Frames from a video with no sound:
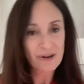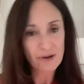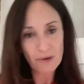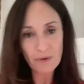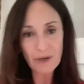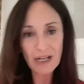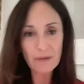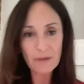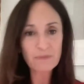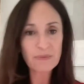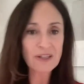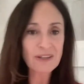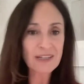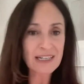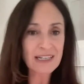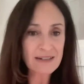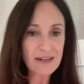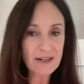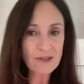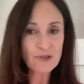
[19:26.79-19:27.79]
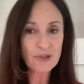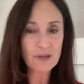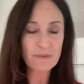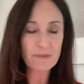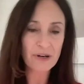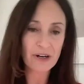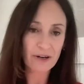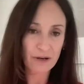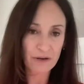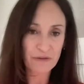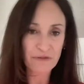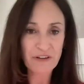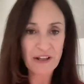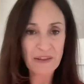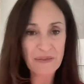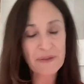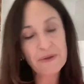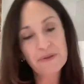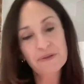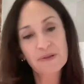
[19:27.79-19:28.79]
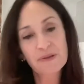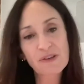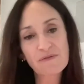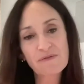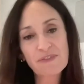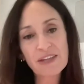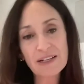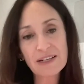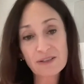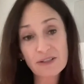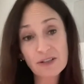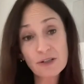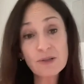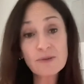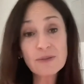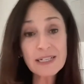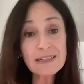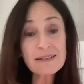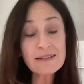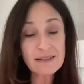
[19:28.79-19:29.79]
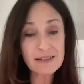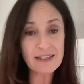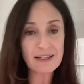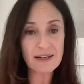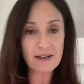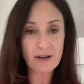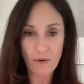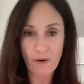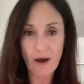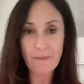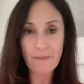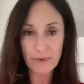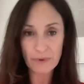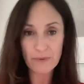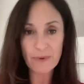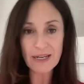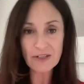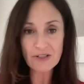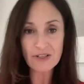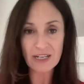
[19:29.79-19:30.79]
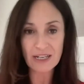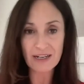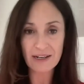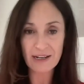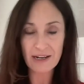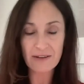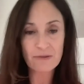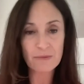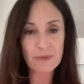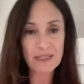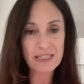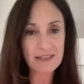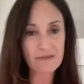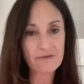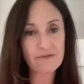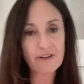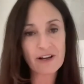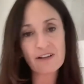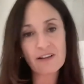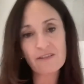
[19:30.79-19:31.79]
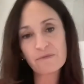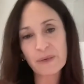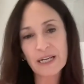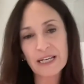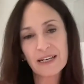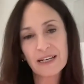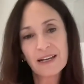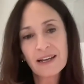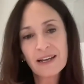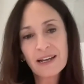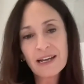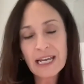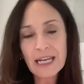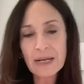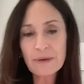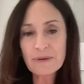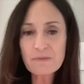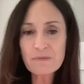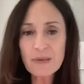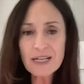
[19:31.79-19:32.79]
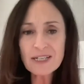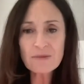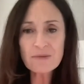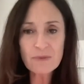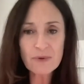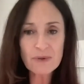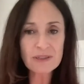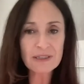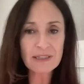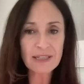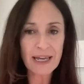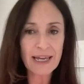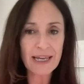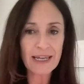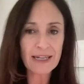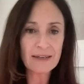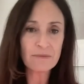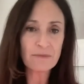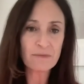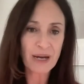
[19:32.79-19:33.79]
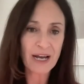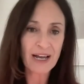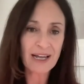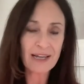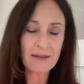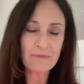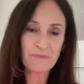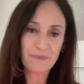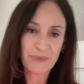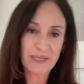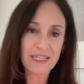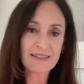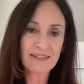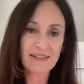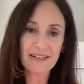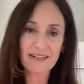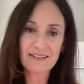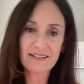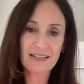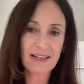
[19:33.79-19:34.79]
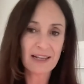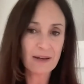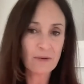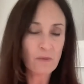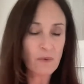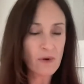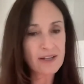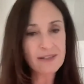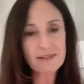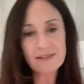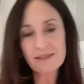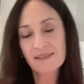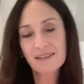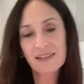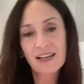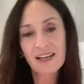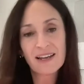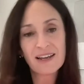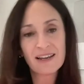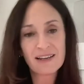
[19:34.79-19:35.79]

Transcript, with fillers: or we'll help build the industrial park or fund those sorts of things. So you did see cooperation and governments involved, but it was much more led by business. And then once